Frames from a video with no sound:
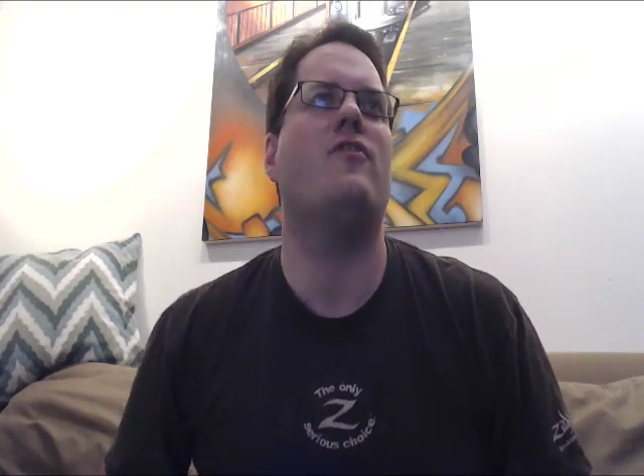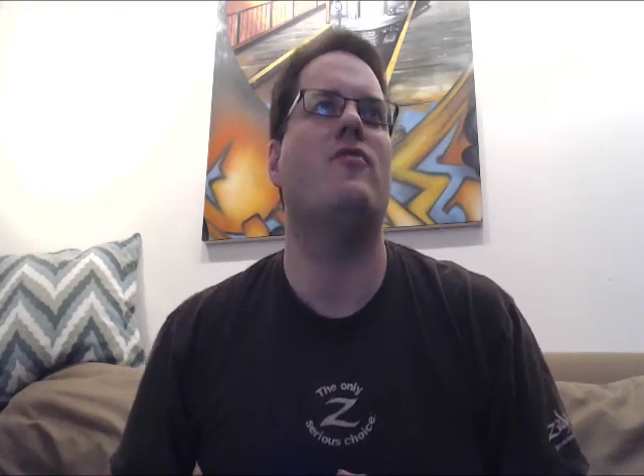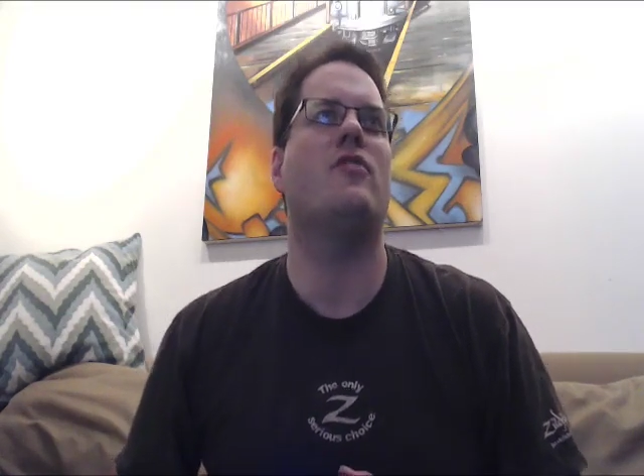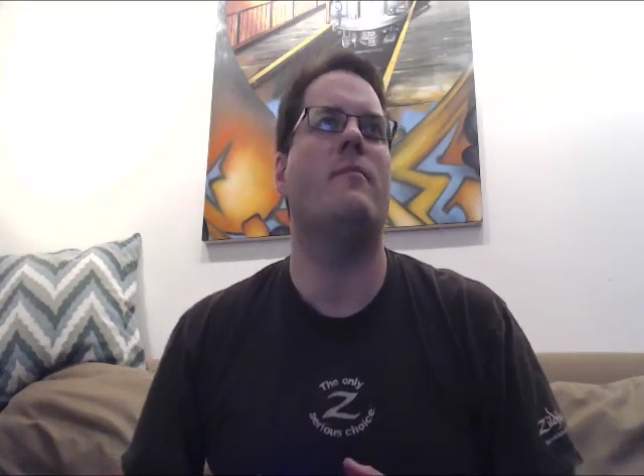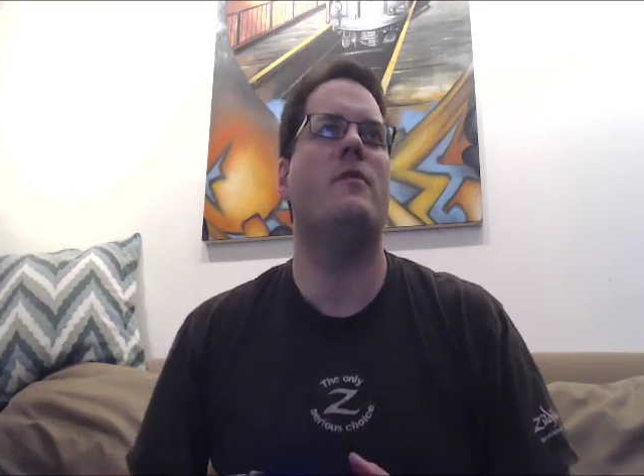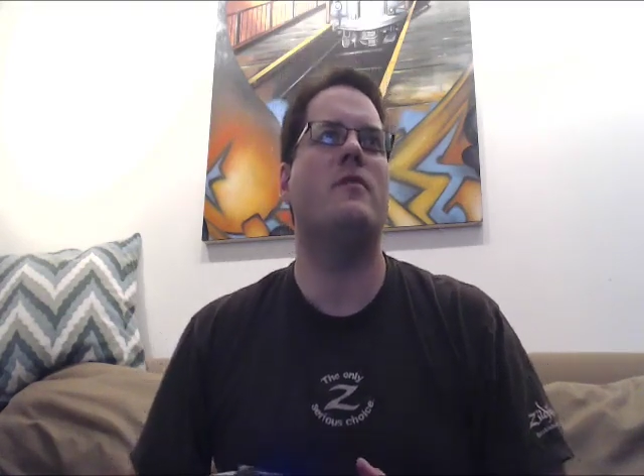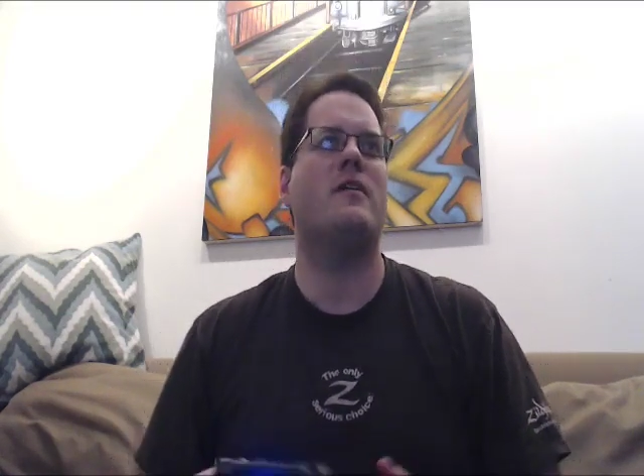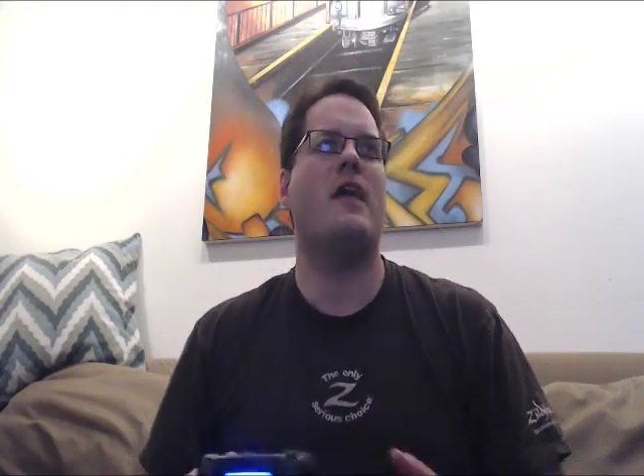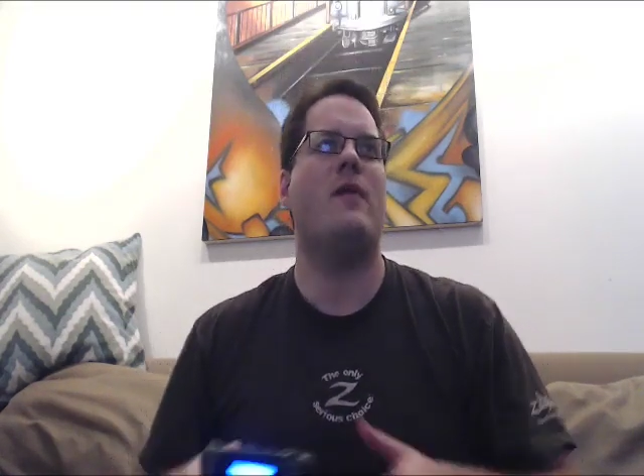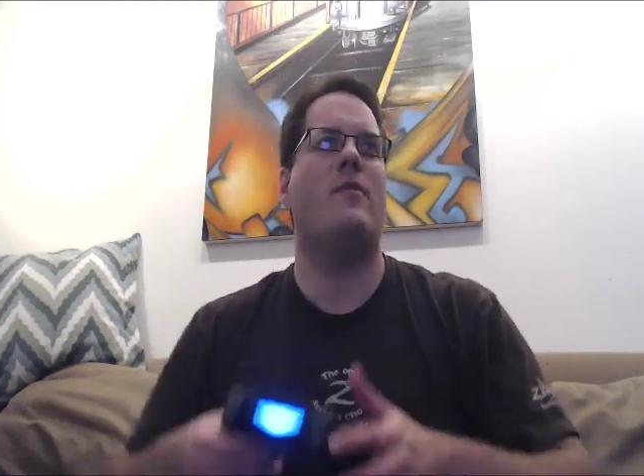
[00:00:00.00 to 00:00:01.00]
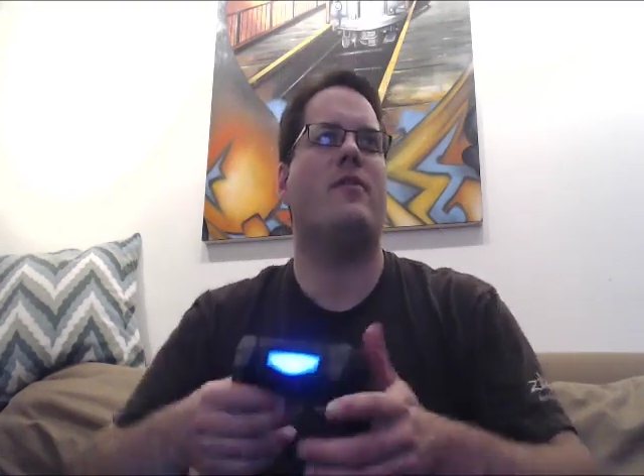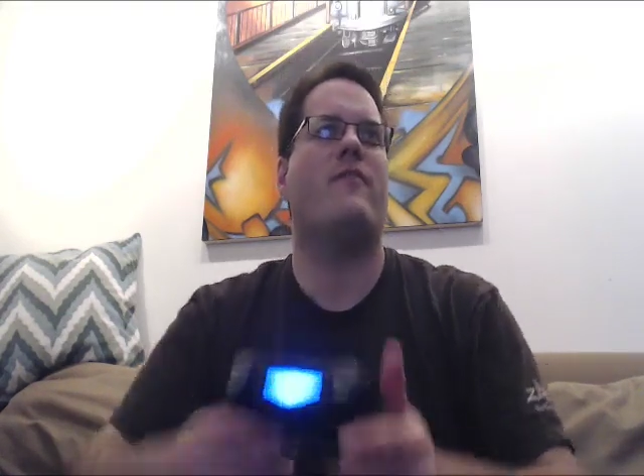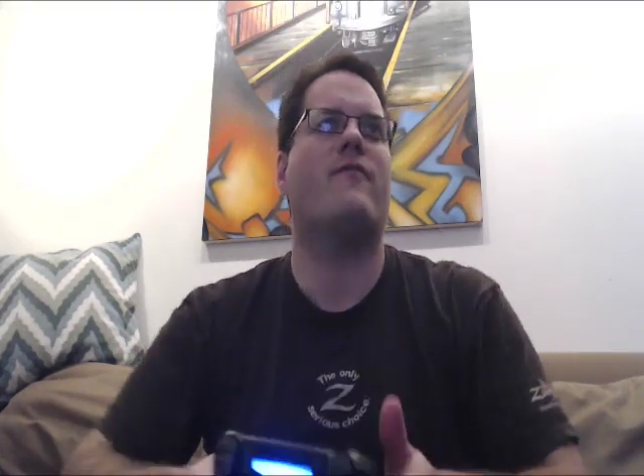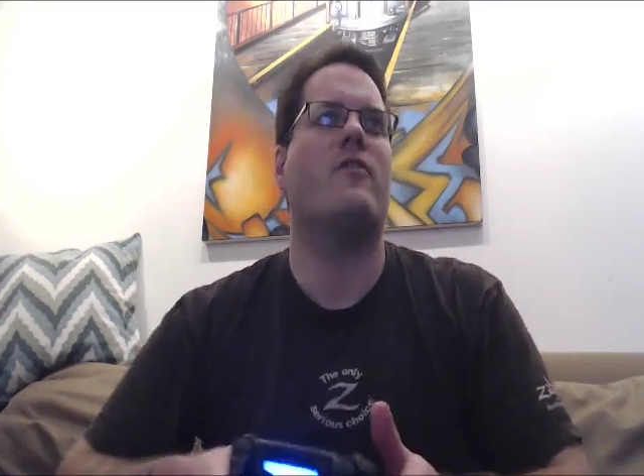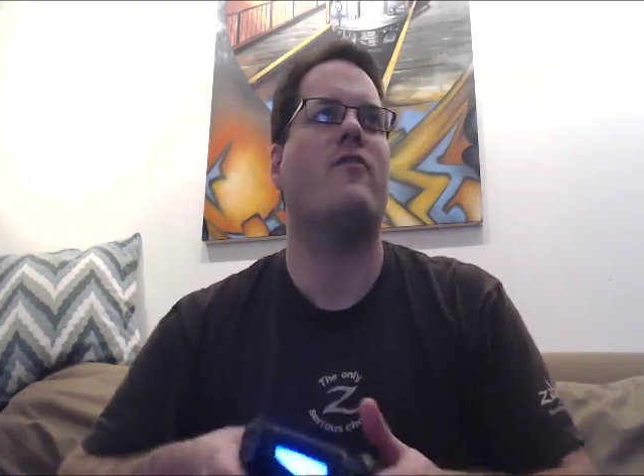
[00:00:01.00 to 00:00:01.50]
to communicate with the
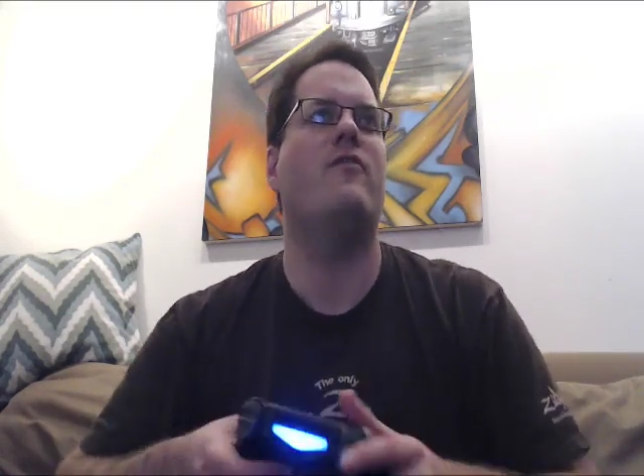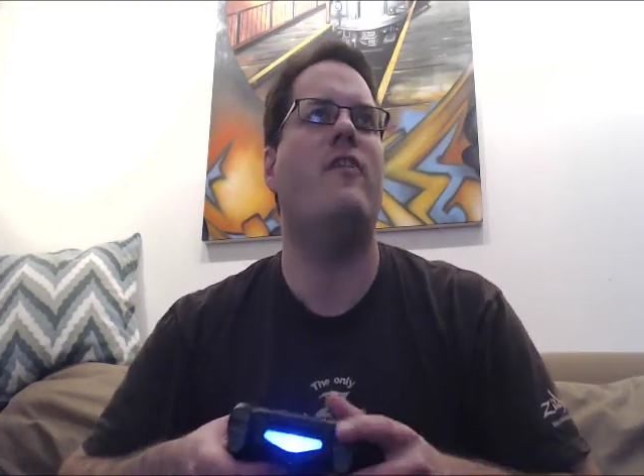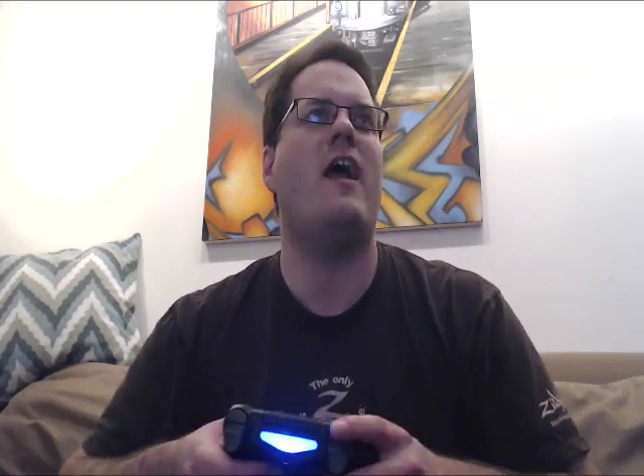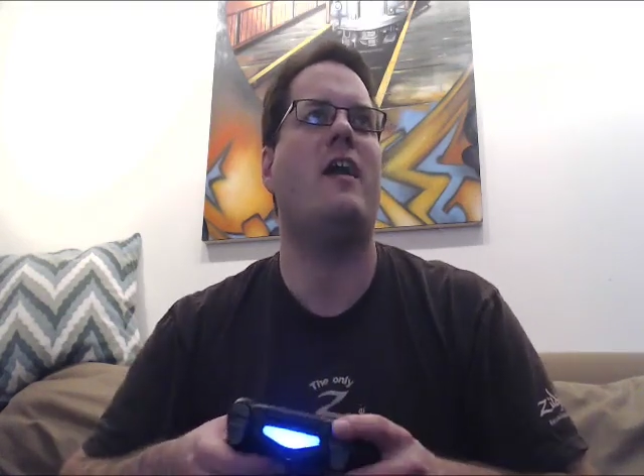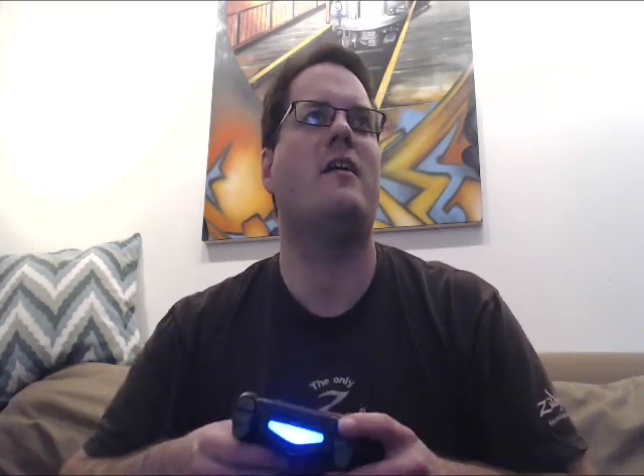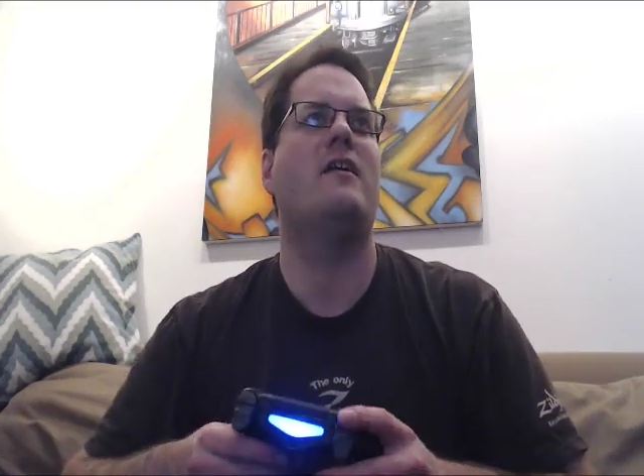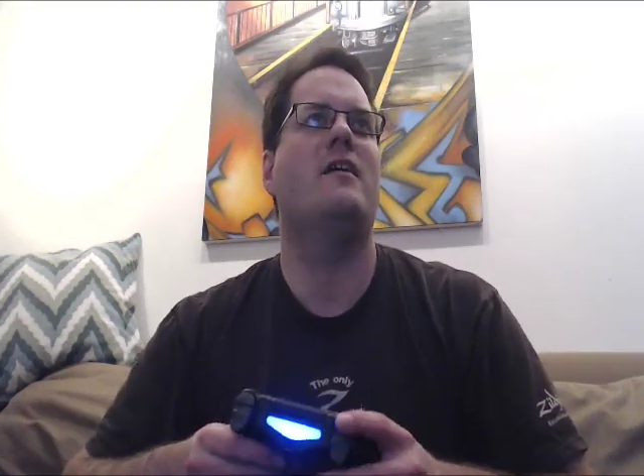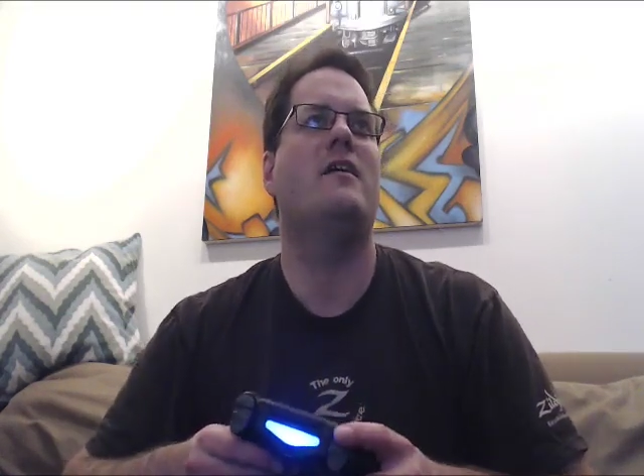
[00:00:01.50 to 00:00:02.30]
first deck.